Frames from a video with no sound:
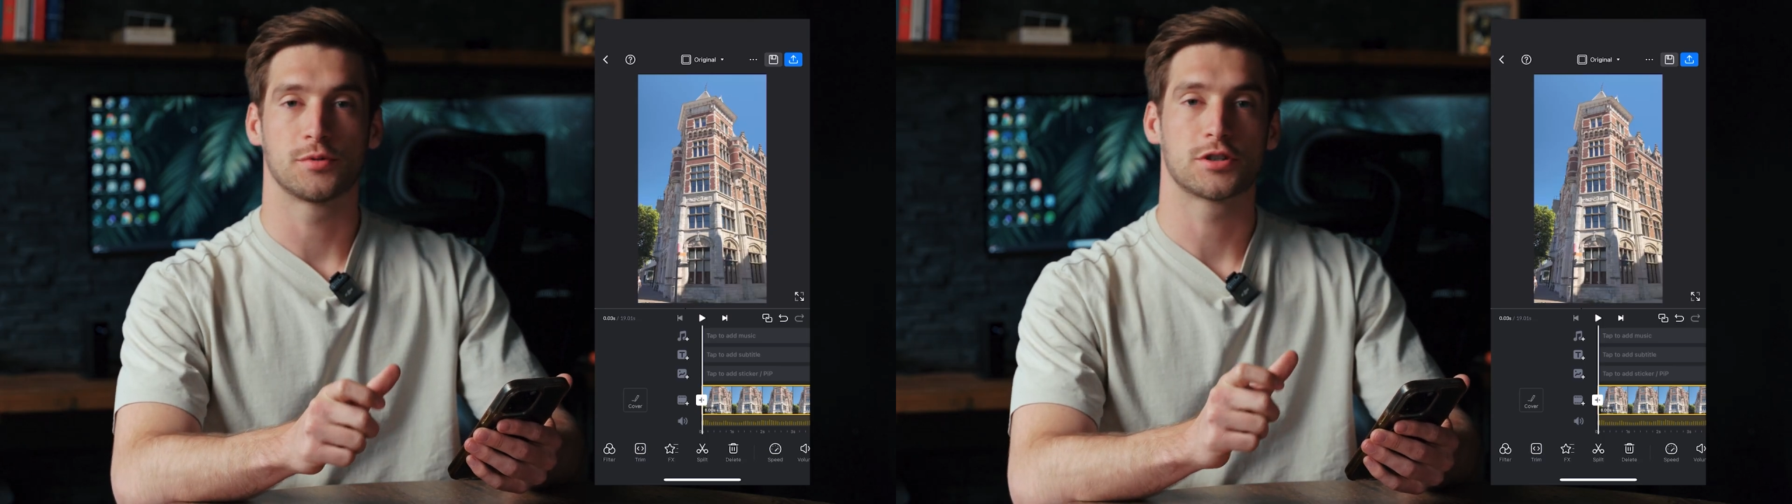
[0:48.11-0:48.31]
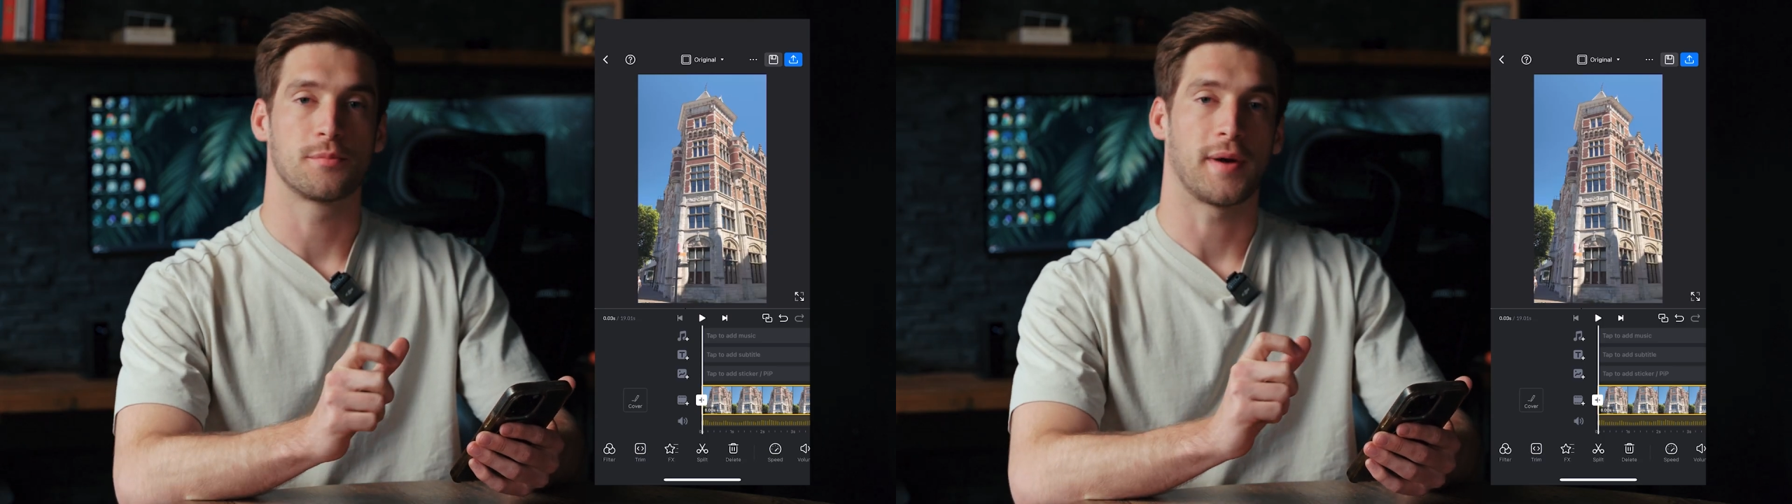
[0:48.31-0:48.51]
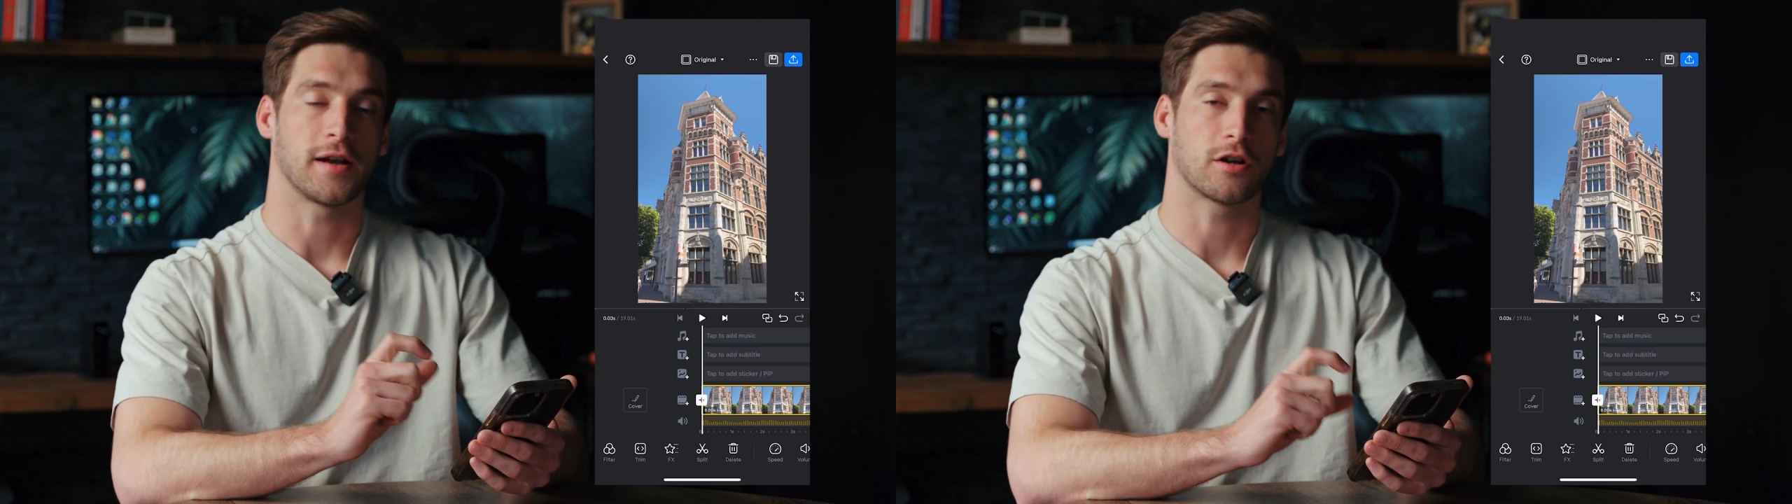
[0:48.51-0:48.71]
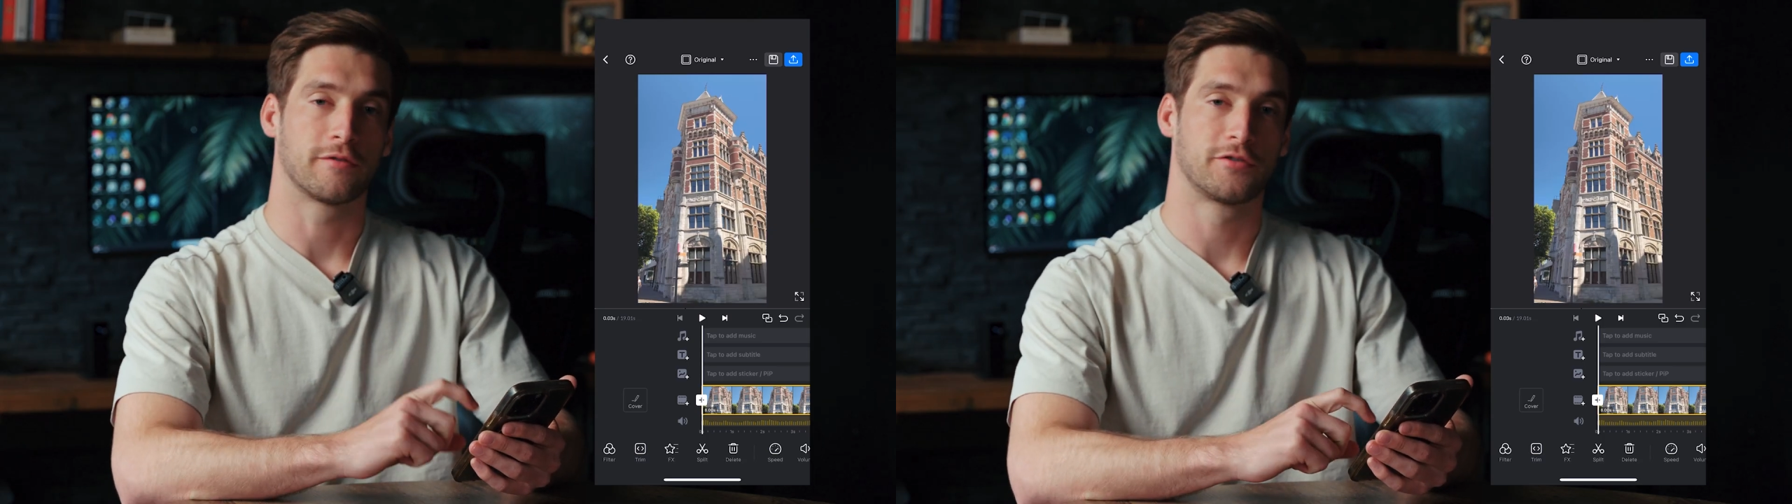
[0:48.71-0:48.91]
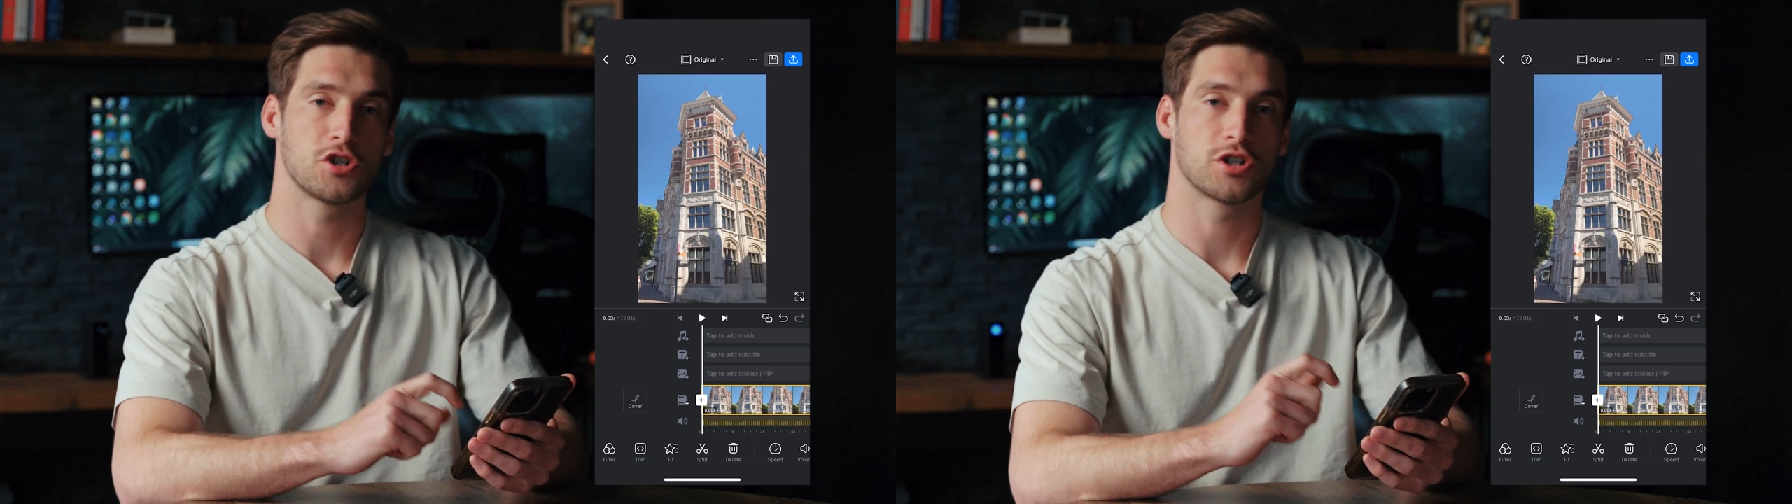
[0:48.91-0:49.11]
which combine a
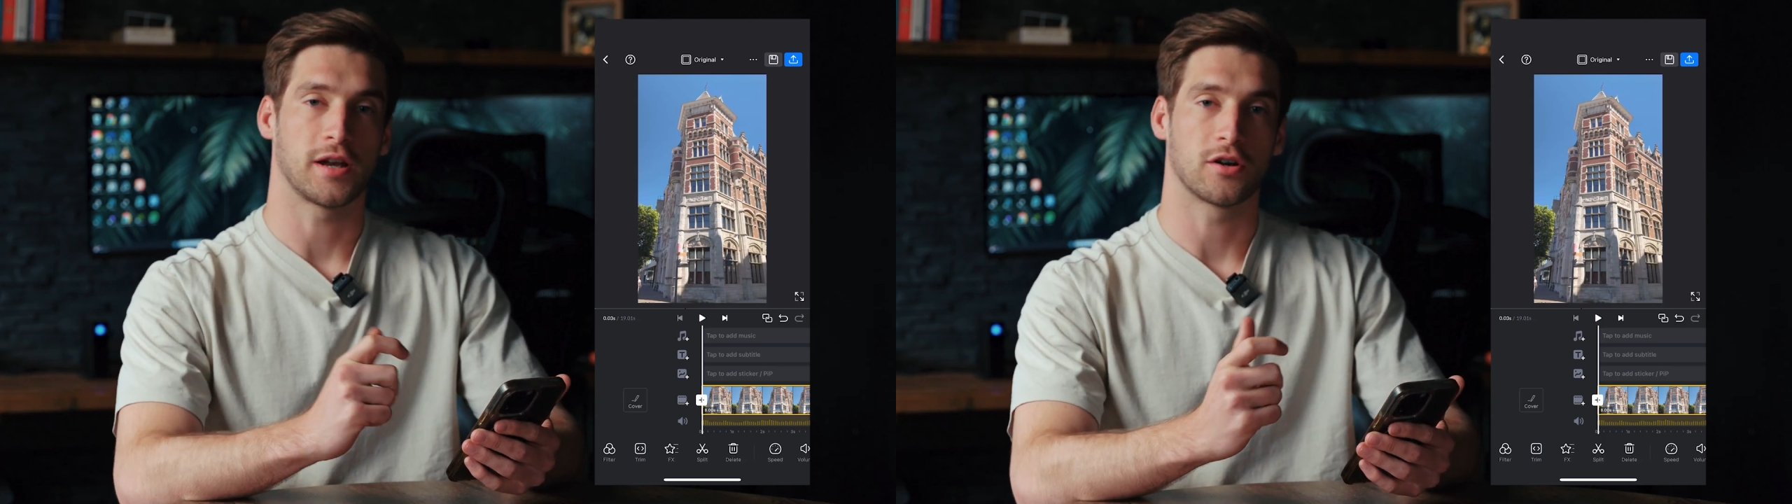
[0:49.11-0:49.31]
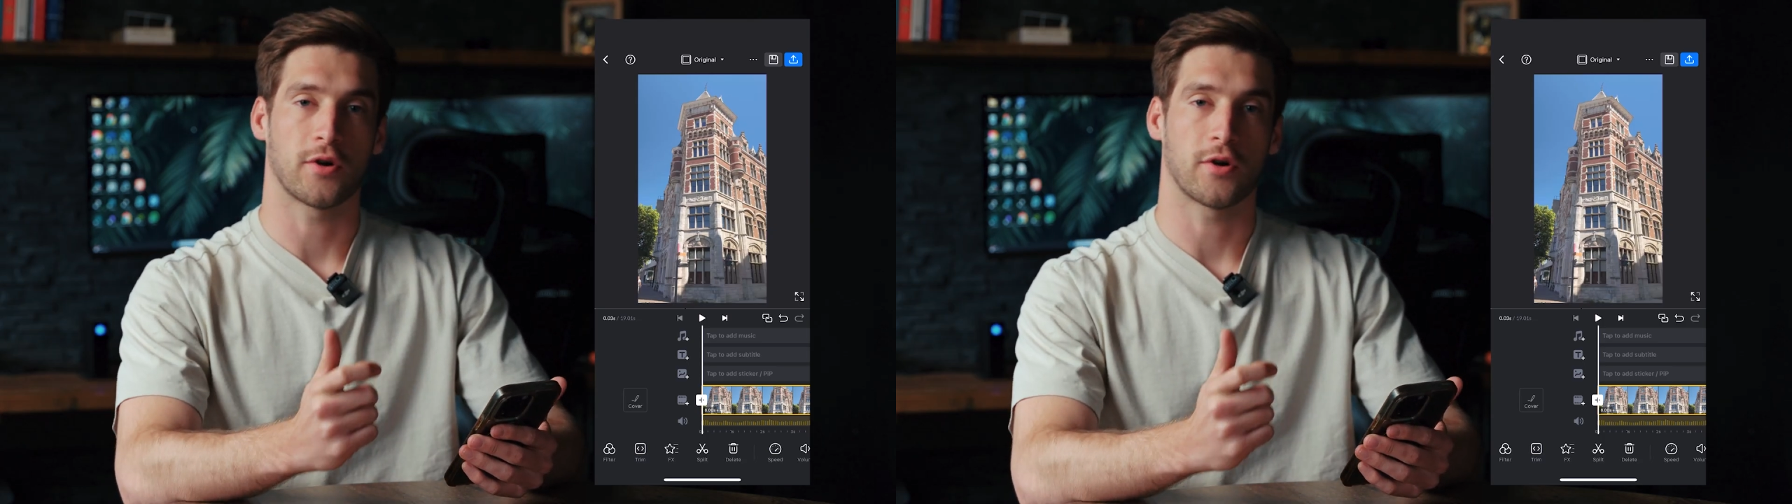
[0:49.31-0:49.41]
convergent and